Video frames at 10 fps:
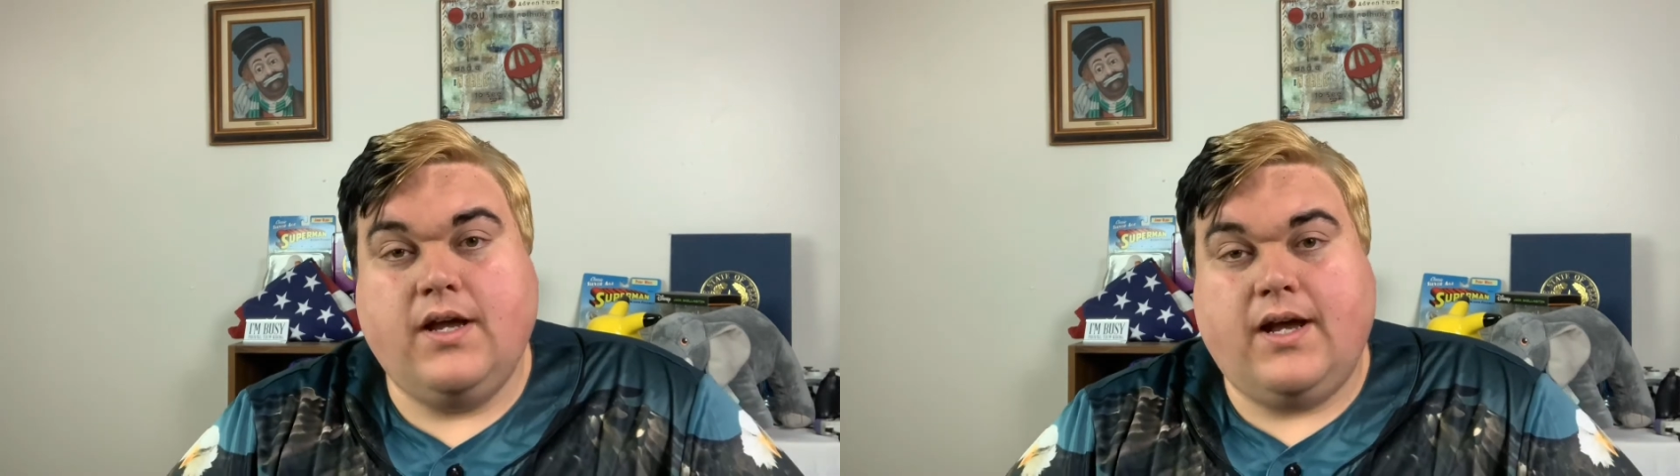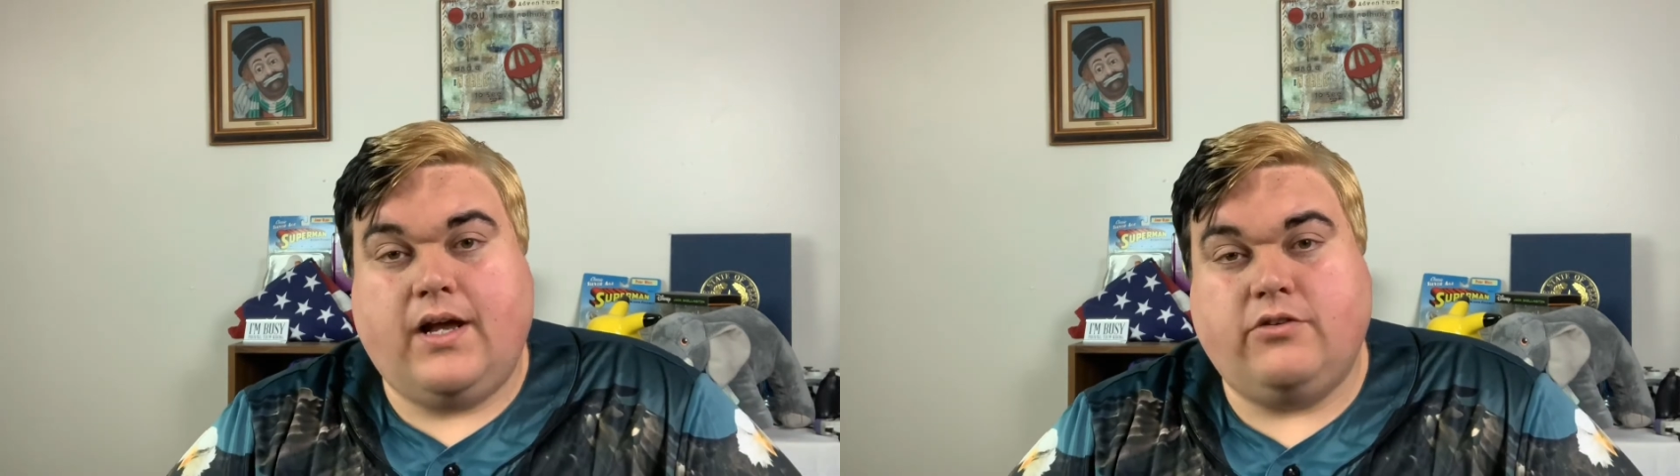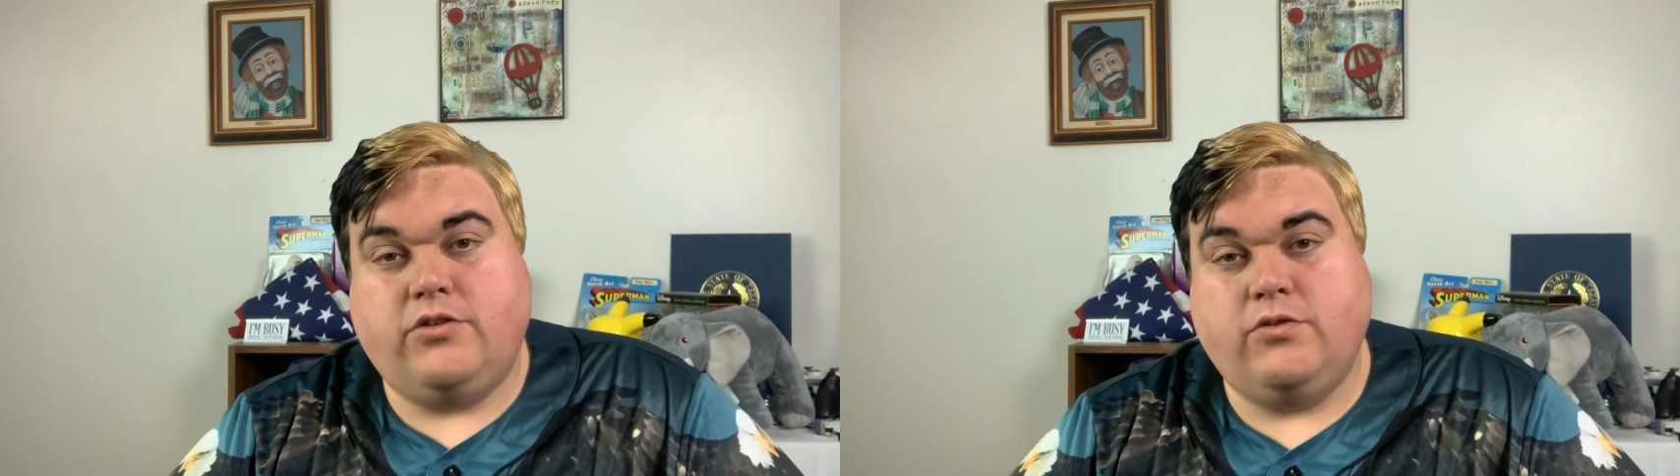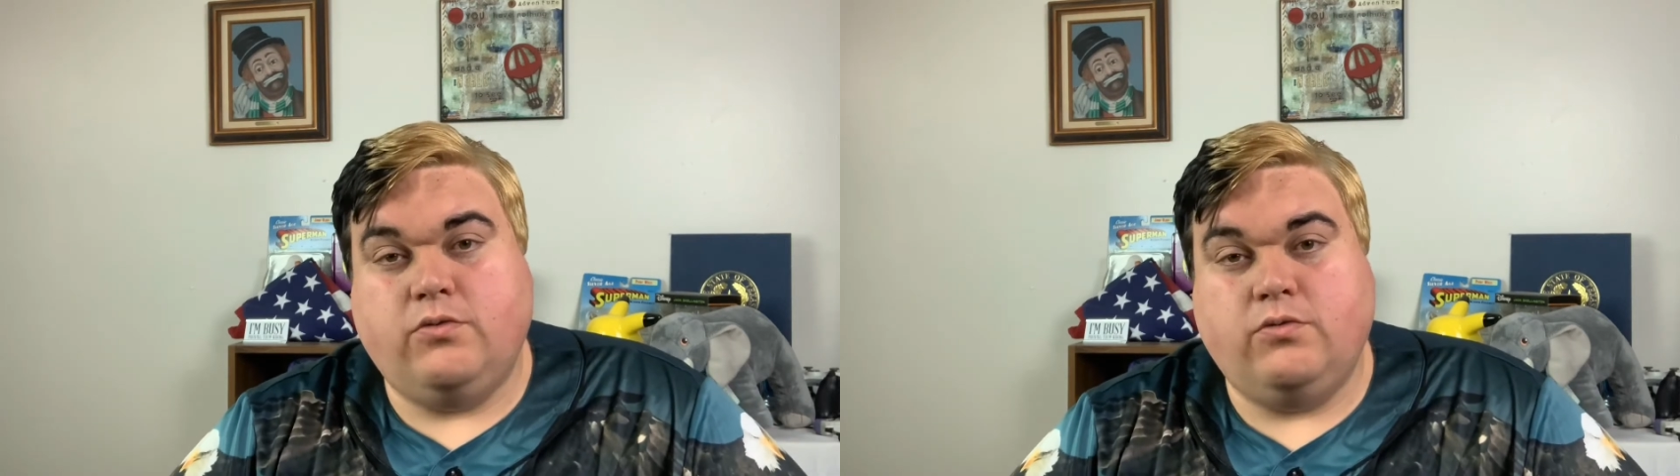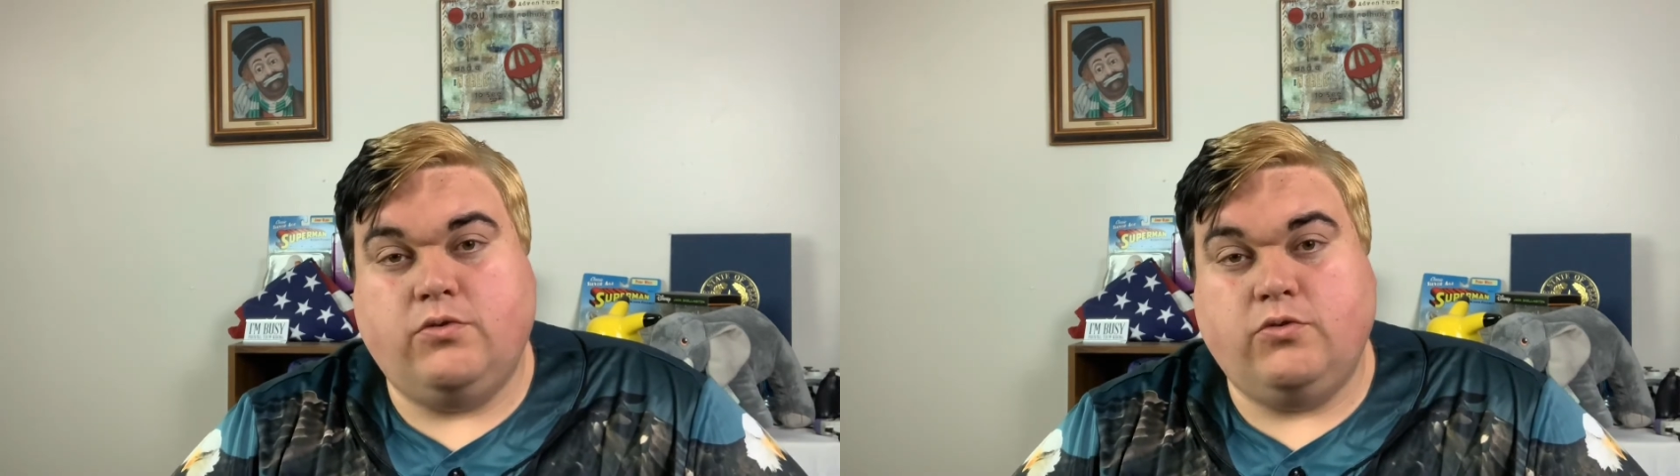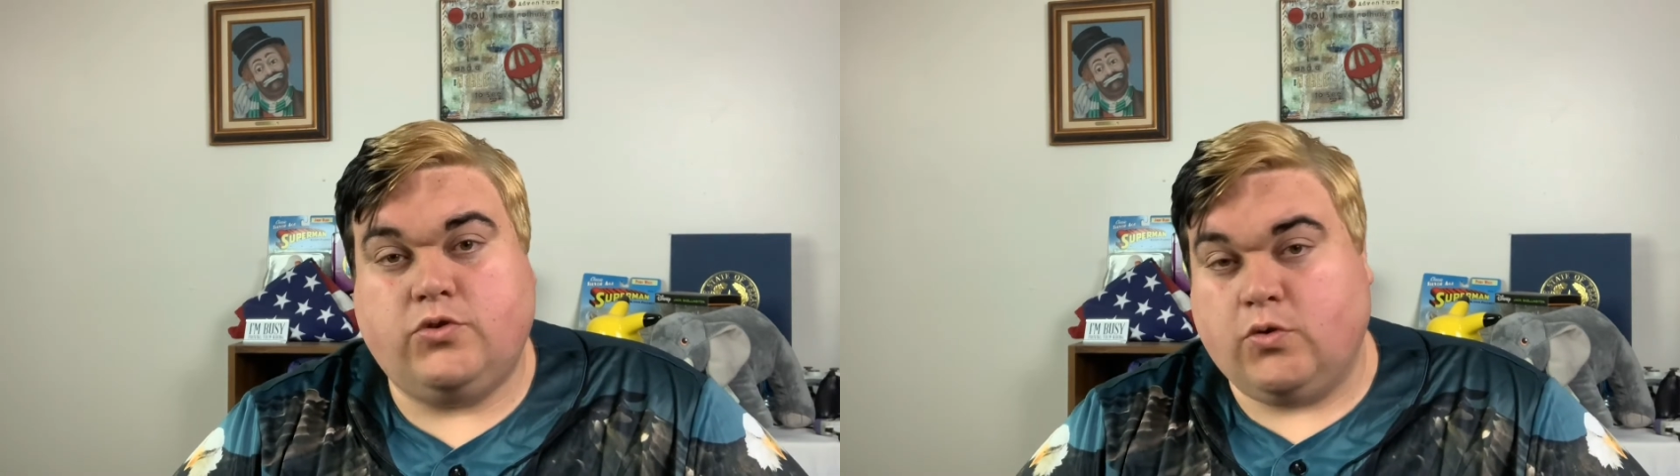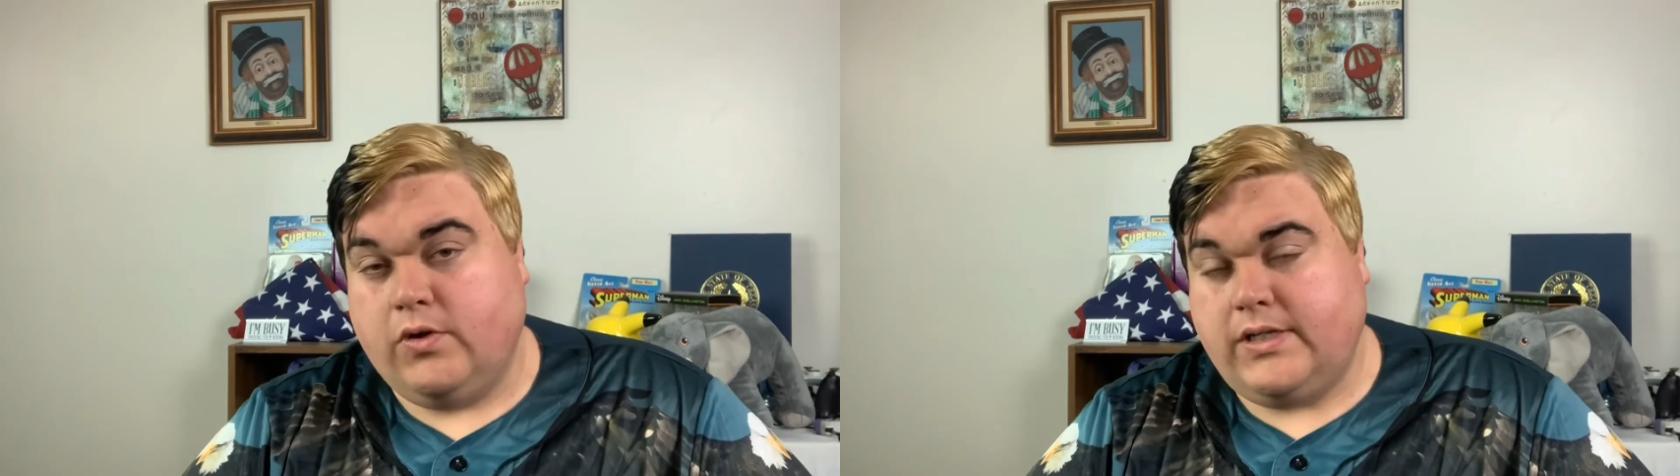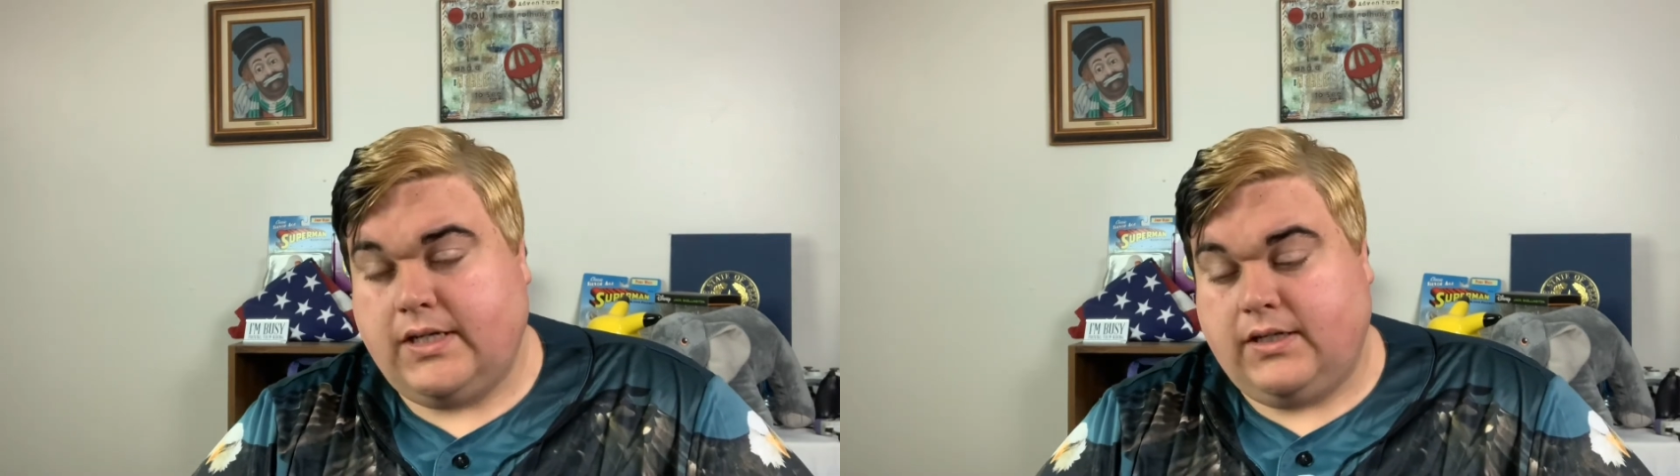how to do
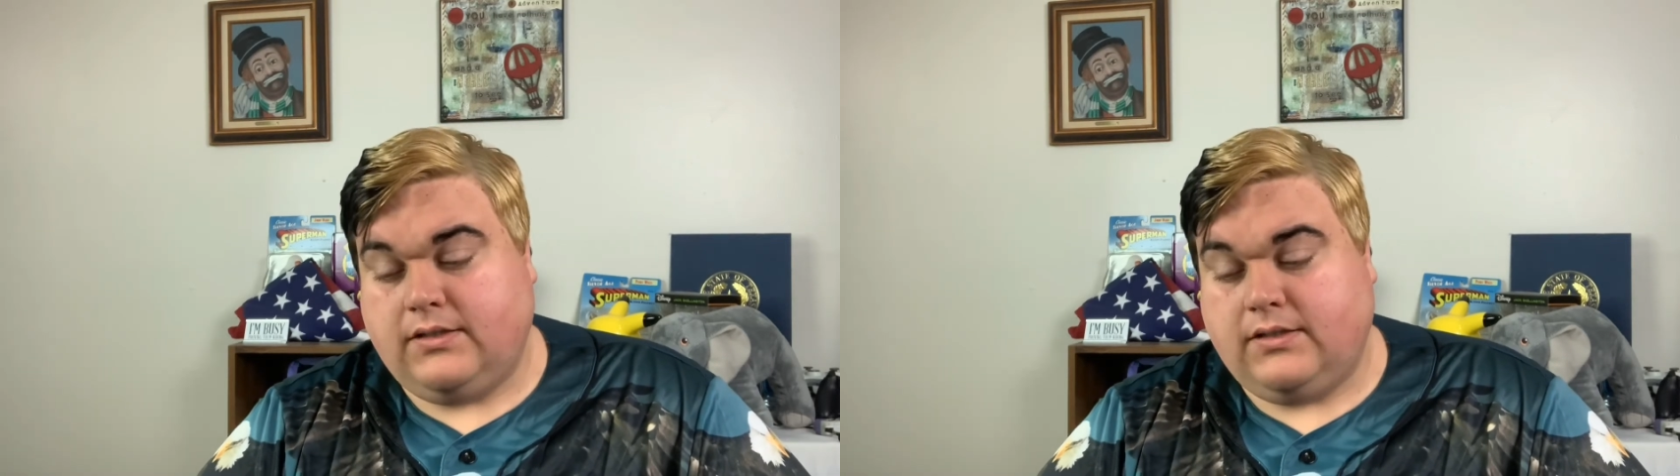storytelling